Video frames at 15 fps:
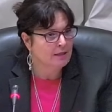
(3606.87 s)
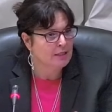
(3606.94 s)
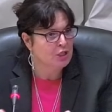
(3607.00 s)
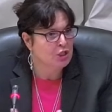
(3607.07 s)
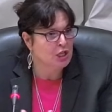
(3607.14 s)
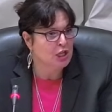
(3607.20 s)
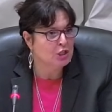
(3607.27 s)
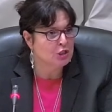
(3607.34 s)

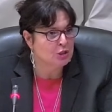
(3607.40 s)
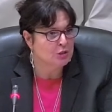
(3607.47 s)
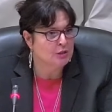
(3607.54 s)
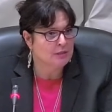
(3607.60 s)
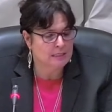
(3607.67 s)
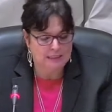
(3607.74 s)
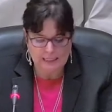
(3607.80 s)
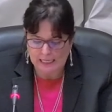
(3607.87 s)
when
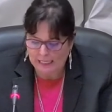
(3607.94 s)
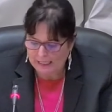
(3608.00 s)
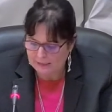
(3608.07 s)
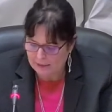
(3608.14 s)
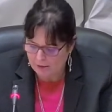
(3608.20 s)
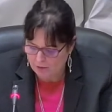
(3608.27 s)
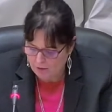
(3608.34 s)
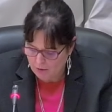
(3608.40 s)
the
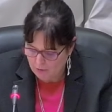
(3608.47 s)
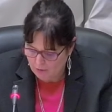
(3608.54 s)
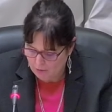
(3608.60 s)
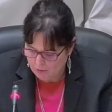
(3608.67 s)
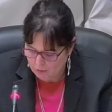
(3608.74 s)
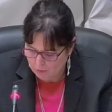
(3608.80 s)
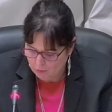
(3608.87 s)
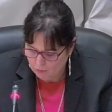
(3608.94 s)
municipality
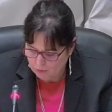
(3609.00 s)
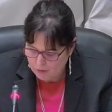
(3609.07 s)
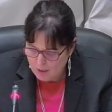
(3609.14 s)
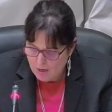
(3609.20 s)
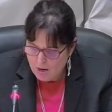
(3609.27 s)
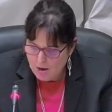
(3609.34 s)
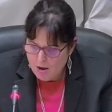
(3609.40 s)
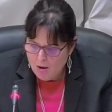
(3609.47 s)
changes
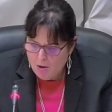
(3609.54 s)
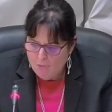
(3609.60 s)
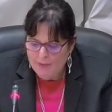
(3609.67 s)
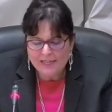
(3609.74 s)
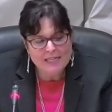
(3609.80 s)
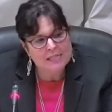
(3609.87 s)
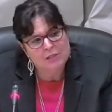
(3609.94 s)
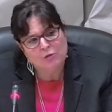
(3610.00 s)
the
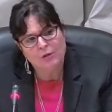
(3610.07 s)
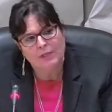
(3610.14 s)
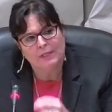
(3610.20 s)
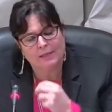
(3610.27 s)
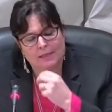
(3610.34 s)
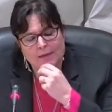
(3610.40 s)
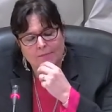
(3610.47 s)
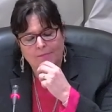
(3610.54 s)
bylaw.
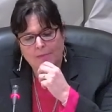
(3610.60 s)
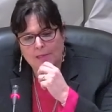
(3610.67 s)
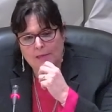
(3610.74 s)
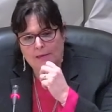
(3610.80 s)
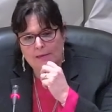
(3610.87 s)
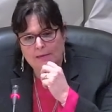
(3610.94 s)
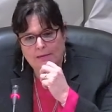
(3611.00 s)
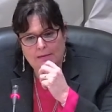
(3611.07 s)

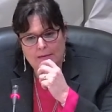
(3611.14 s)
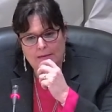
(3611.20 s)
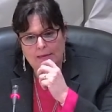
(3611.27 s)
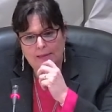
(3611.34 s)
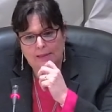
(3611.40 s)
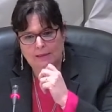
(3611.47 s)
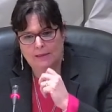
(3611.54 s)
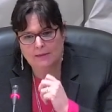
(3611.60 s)
So my
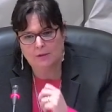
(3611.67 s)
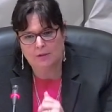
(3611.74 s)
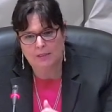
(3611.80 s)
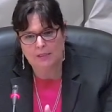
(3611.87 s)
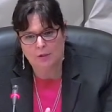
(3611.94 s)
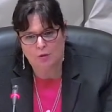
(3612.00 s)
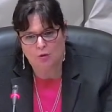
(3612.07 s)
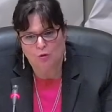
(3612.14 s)
question
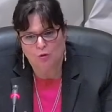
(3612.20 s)
was